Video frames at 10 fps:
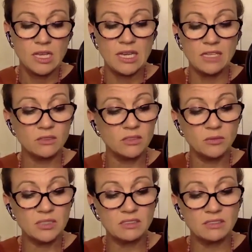He's only
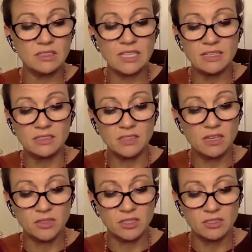recently taken a
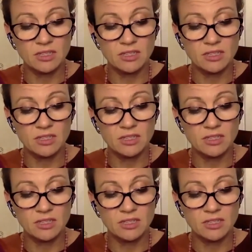lover,